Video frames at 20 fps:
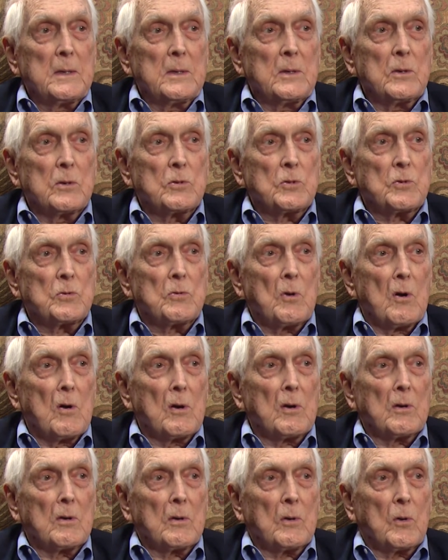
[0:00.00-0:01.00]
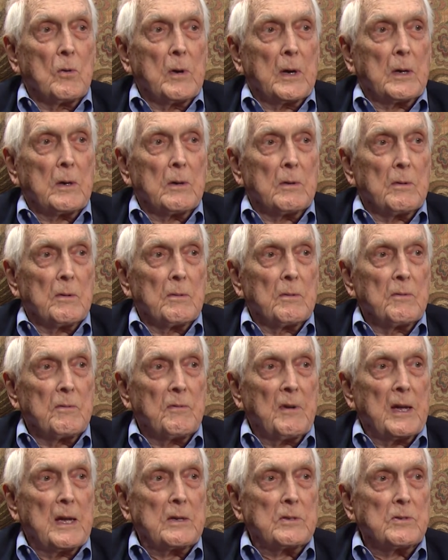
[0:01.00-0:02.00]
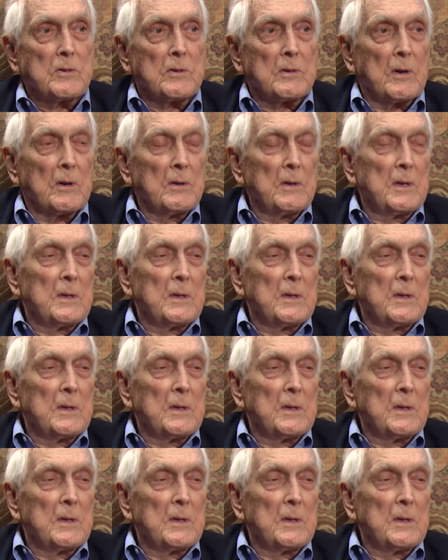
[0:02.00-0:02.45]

You're stronger, quicker, faster